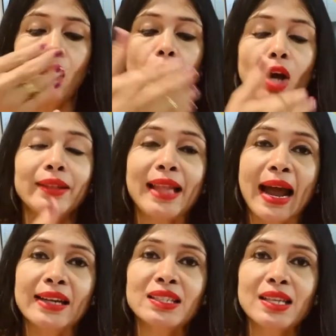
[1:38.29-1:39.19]
on
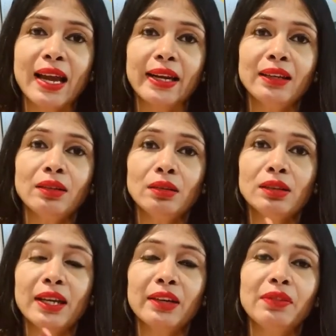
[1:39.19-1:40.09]
that side
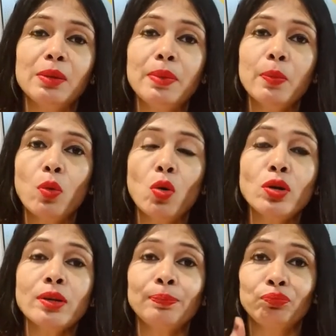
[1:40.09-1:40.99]
there will be
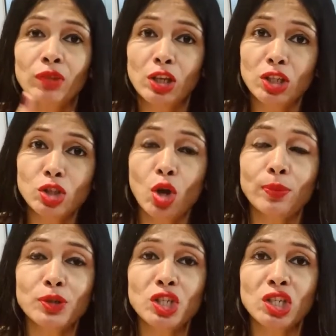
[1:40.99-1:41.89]
bone
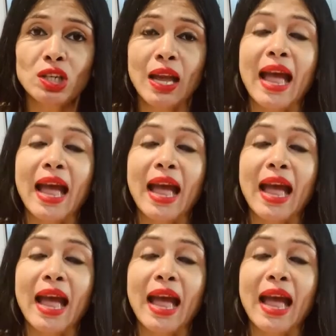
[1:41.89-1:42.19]
resorption,